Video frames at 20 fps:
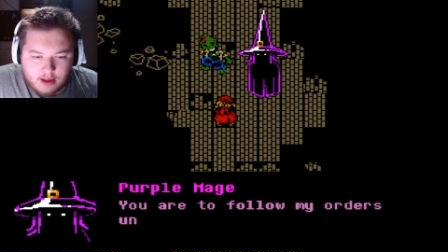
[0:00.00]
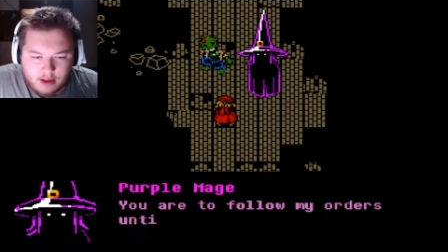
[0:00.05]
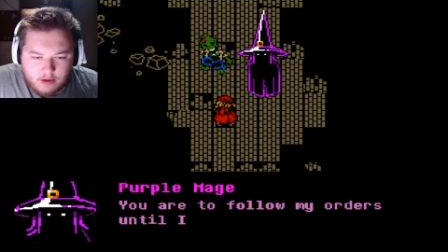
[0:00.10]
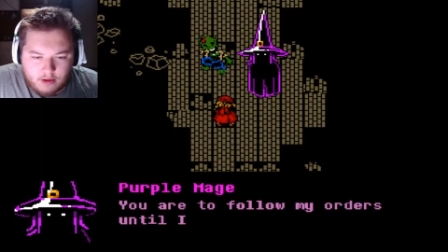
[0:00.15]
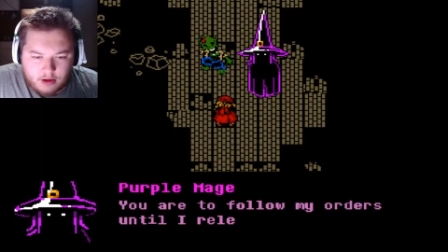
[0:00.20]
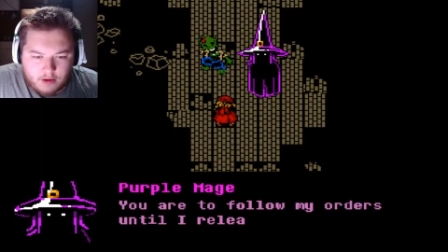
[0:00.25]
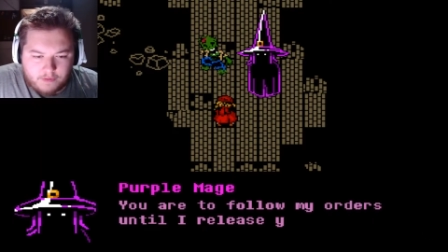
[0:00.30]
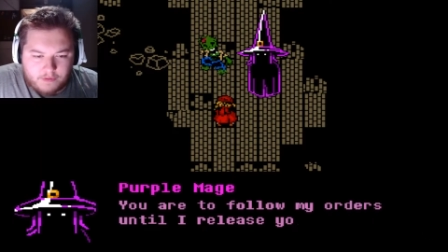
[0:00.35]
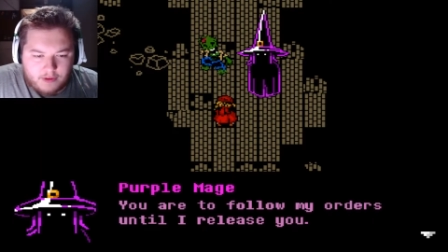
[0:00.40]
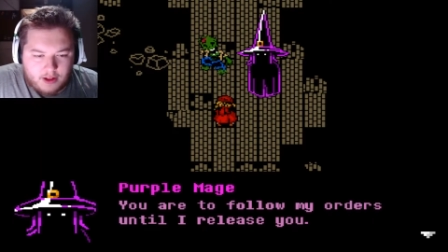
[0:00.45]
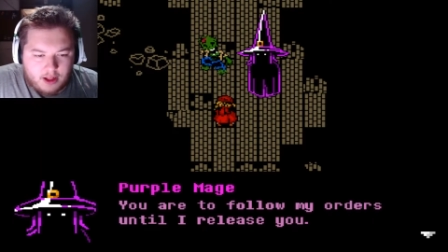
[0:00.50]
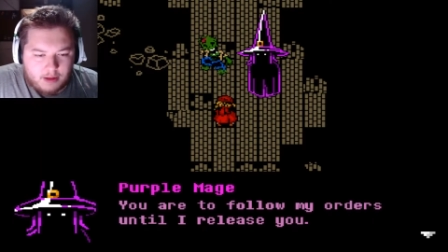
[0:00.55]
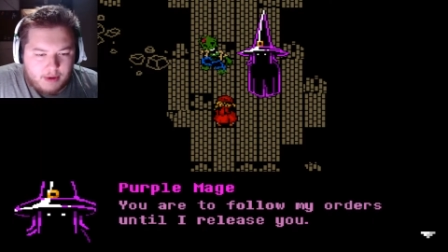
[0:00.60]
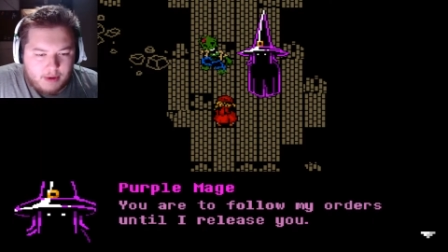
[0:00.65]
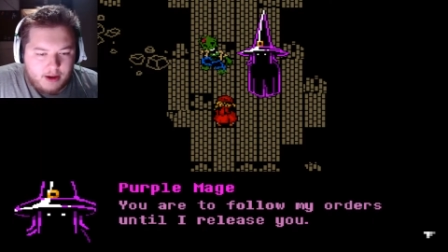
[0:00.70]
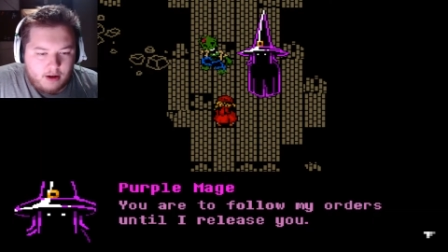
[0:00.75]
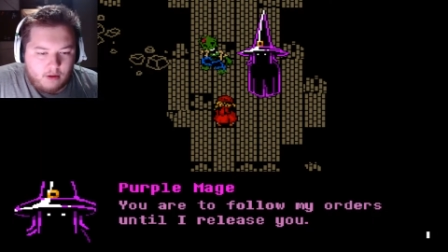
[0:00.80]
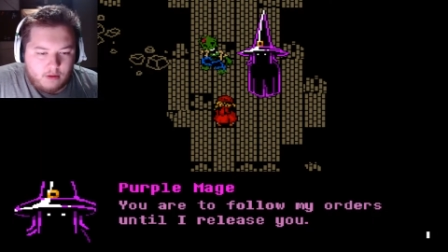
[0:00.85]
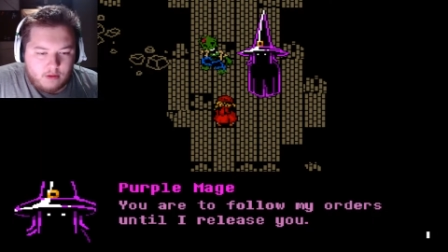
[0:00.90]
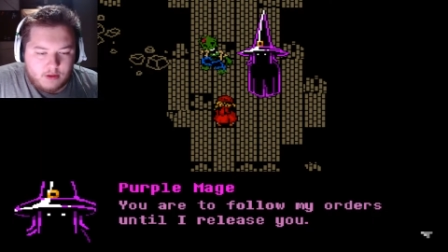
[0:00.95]
You gonna follow
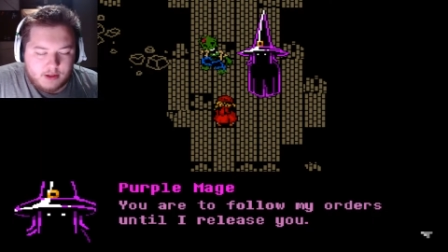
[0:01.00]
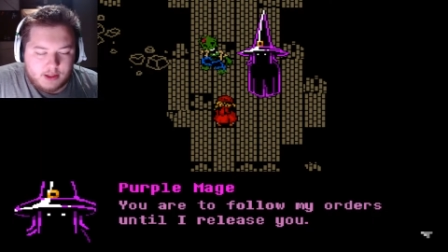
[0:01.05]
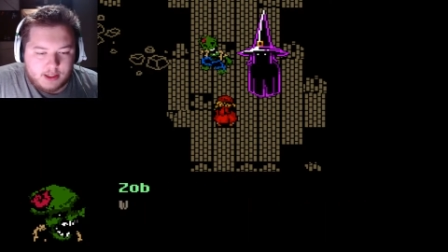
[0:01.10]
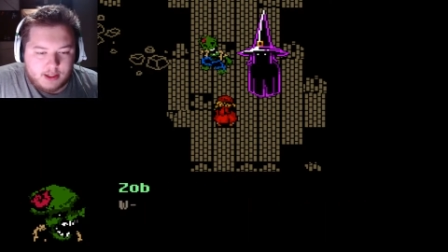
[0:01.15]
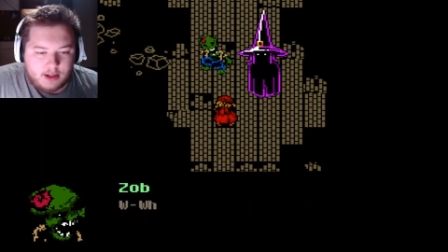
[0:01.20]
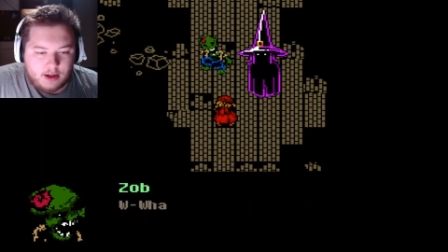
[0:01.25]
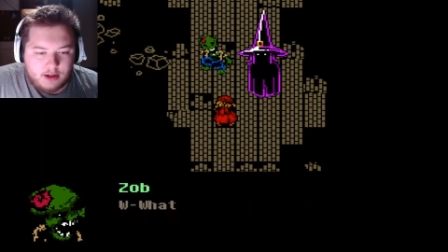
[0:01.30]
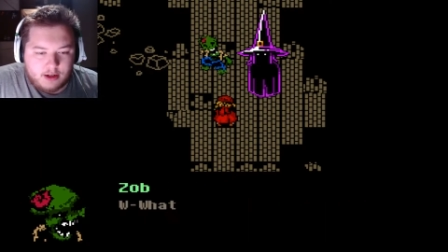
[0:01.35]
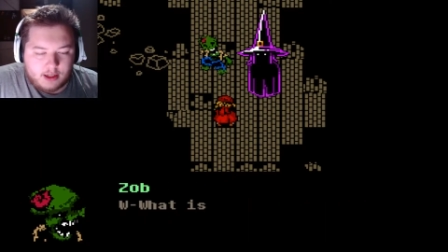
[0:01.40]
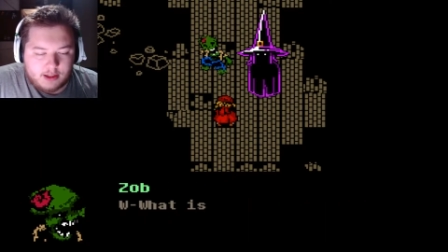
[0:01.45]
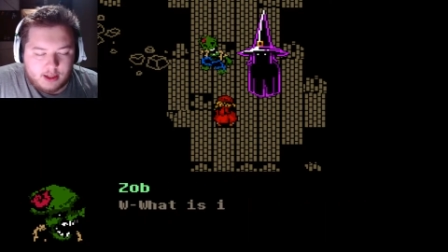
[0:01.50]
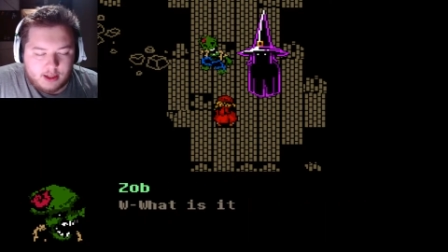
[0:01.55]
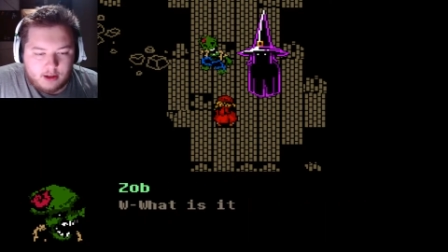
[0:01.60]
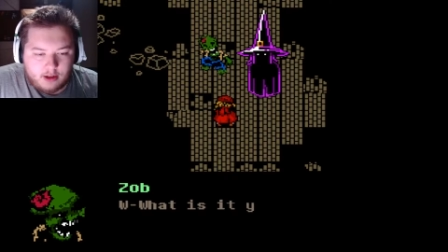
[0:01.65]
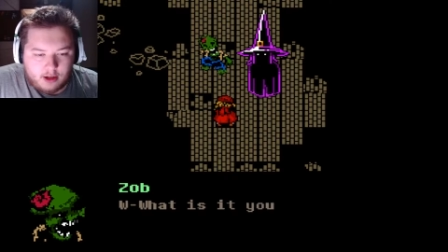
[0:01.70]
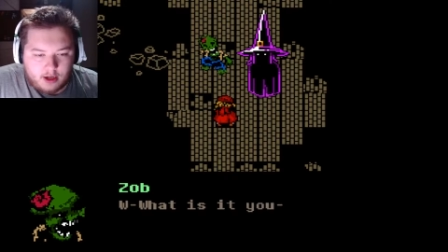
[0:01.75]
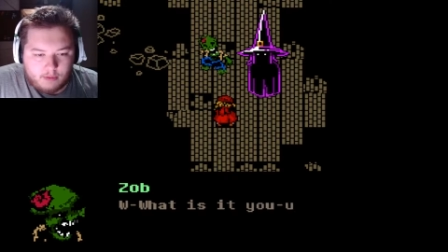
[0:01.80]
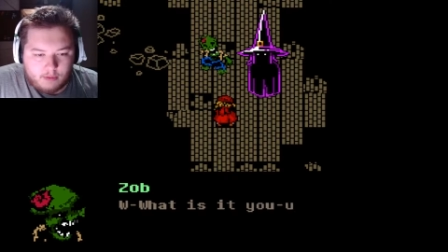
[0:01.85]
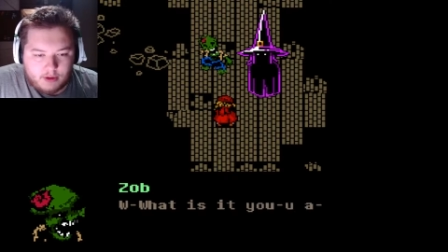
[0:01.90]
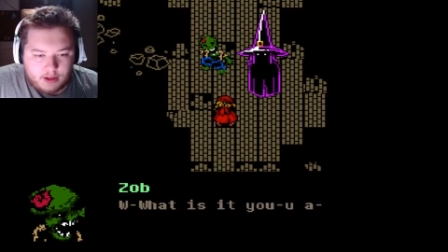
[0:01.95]
my orders unless the
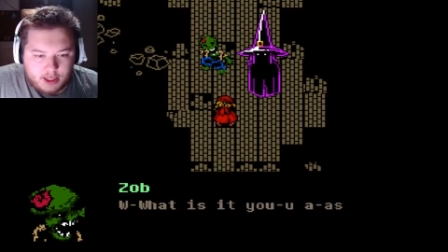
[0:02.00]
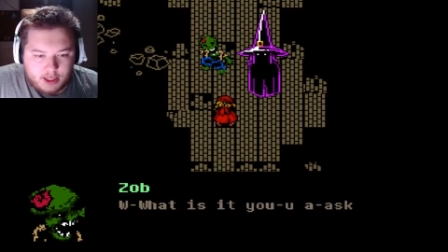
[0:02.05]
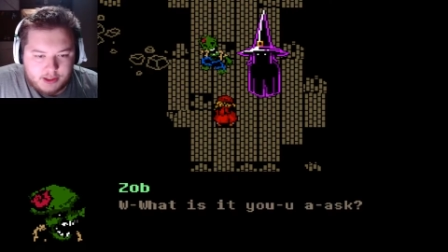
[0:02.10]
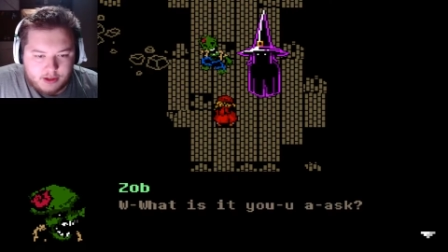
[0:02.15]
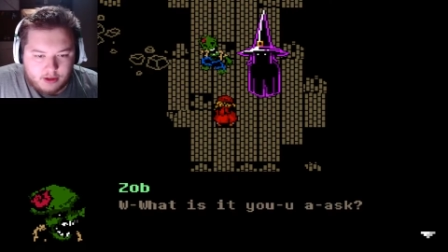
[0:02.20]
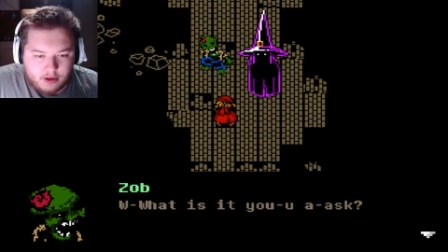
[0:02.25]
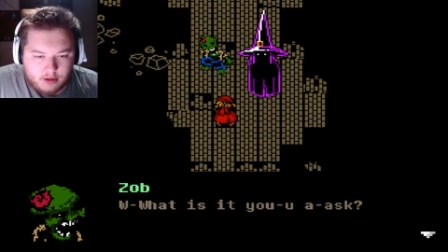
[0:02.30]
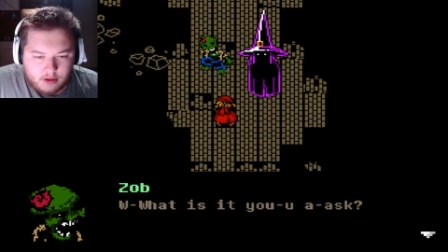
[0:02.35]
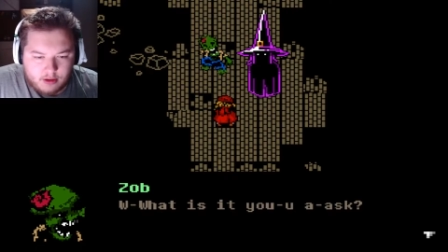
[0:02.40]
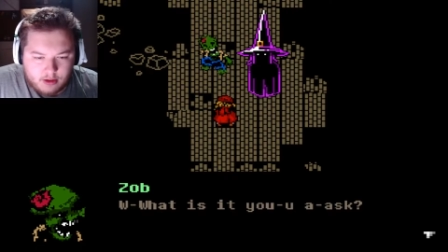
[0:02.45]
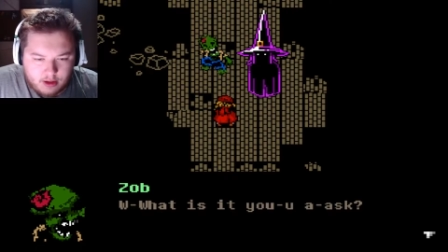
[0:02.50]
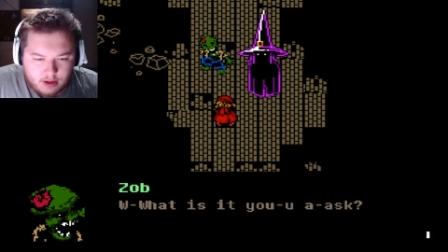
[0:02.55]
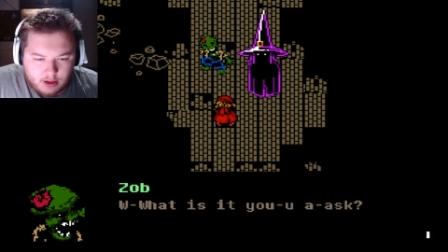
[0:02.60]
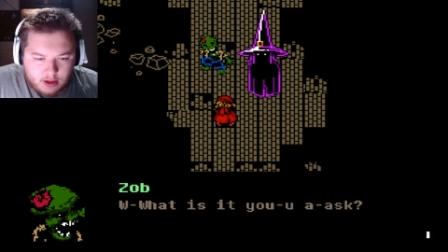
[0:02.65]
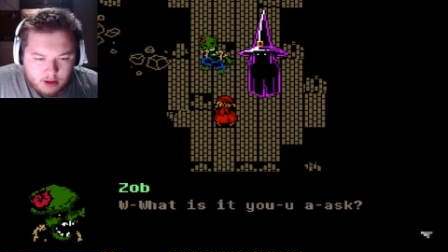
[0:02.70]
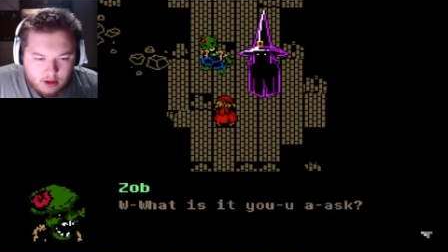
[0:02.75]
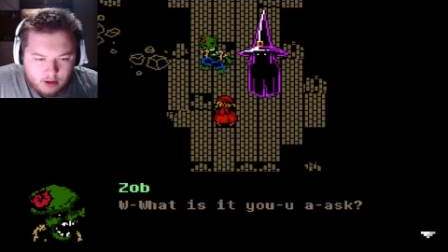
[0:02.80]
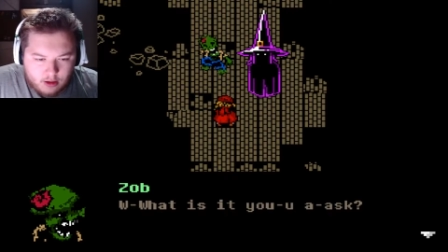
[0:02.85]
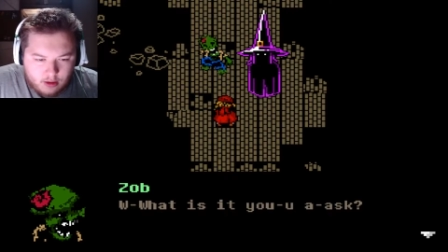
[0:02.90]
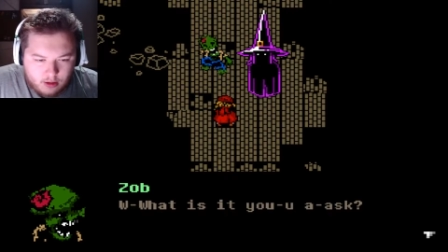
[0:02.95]
hell I release you.
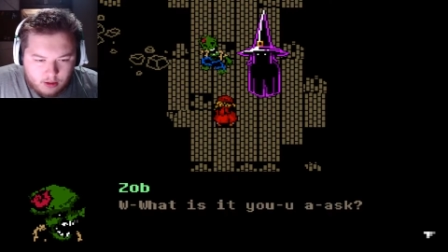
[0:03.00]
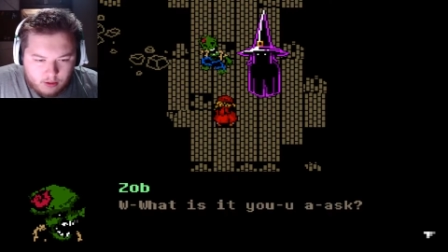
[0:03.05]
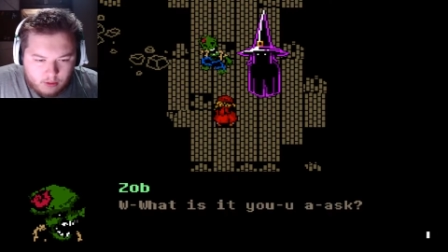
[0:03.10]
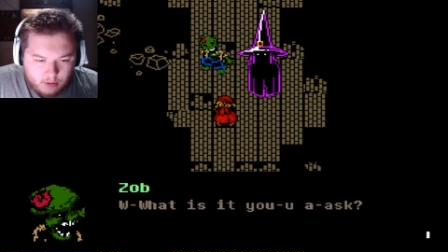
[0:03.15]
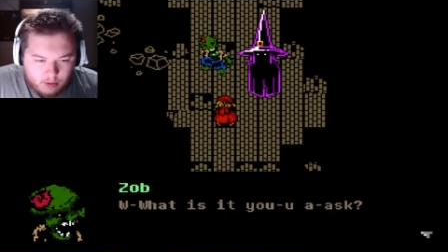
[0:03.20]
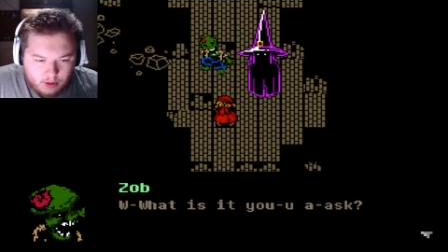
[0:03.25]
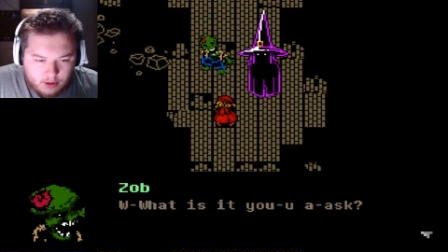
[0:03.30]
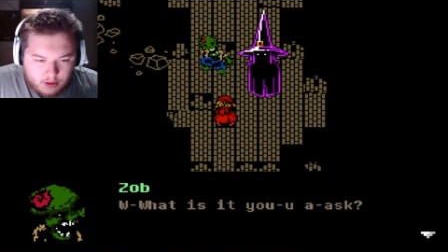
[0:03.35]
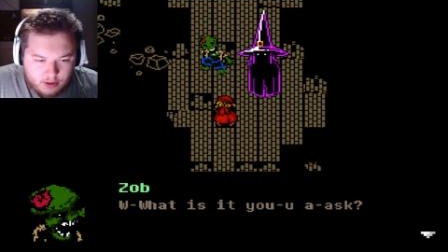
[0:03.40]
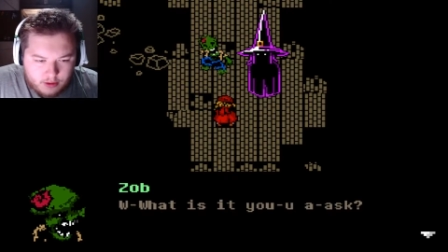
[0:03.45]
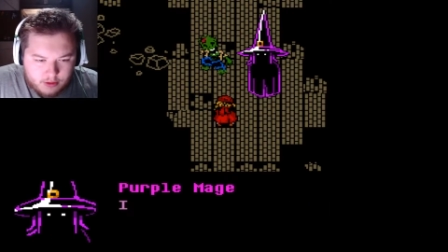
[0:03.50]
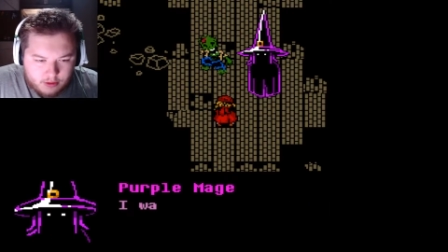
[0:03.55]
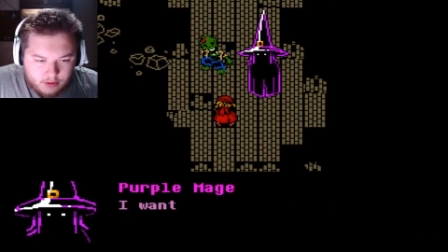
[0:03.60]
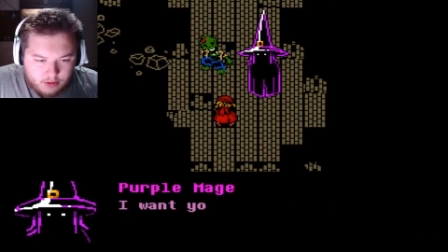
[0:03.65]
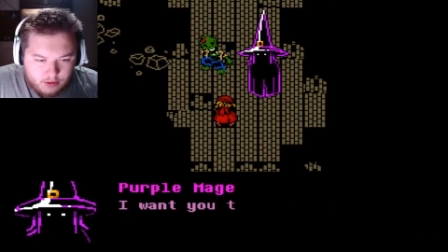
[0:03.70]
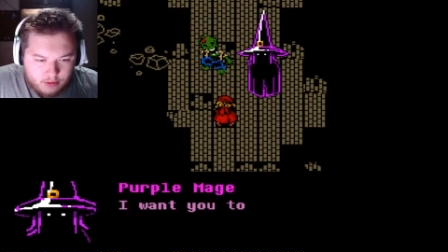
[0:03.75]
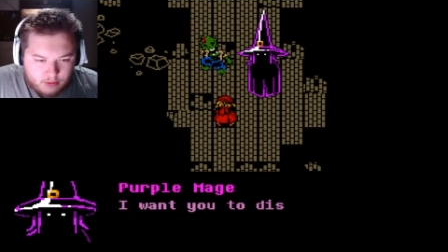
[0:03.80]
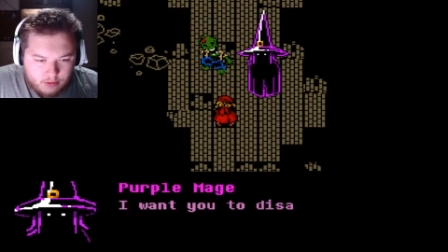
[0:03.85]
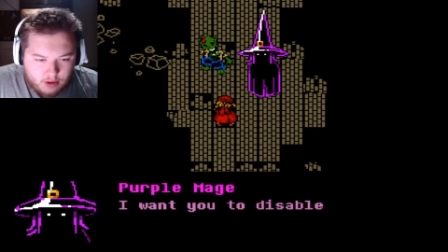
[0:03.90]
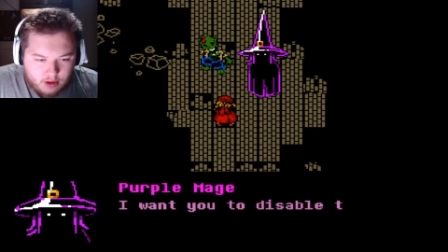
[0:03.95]
What is it
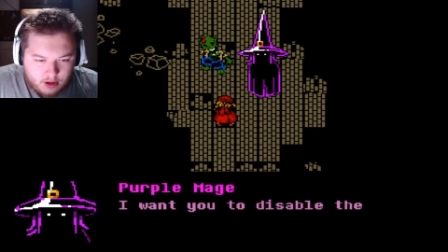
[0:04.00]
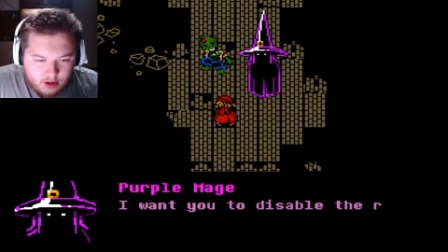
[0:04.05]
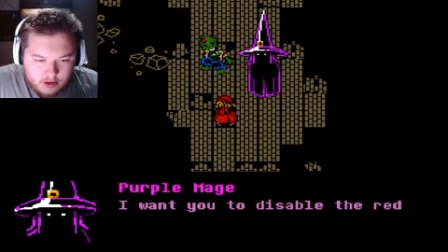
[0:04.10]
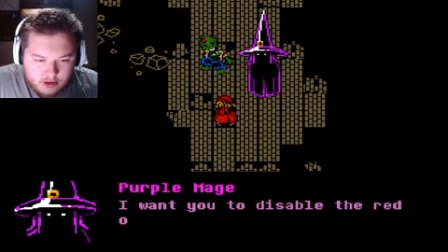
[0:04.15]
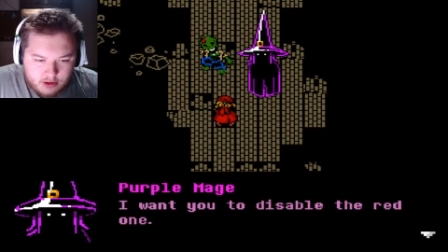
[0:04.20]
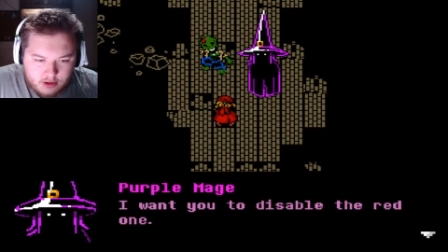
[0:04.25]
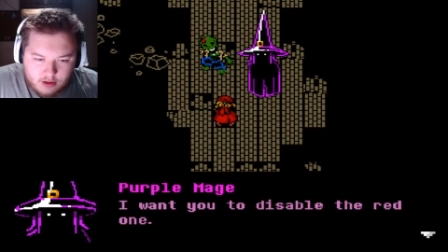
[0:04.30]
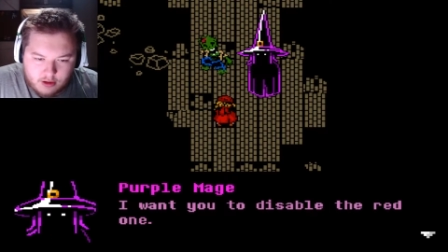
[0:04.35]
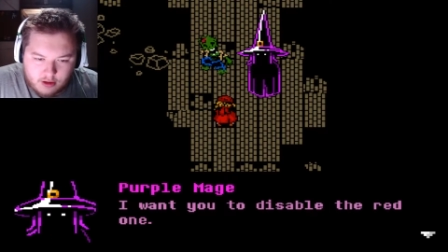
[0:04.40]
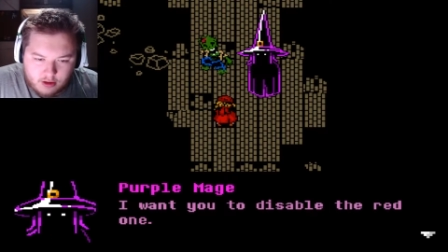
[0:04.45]
you ask?